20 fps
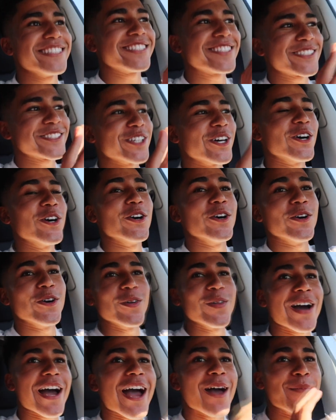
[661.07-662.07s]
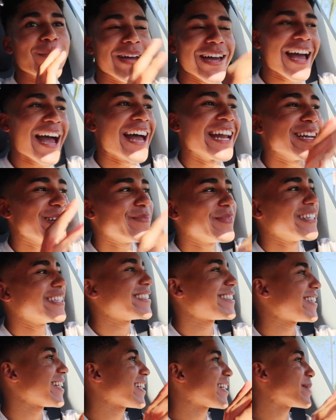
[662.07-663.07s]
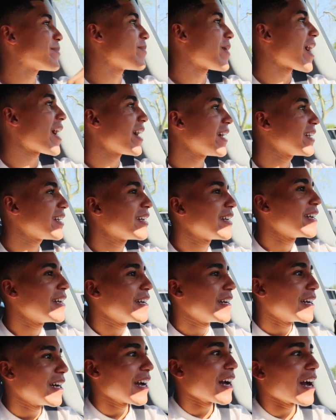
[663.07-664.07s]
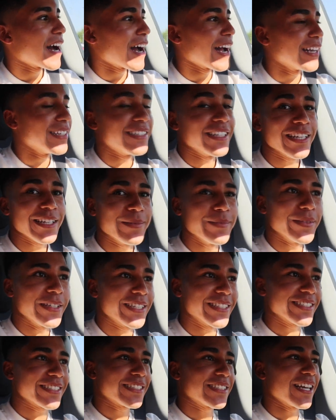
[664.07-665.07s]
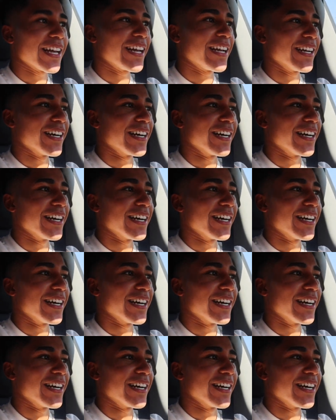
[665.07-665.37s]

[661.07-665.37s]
So I didn't mean to say goodbye. I did mean to say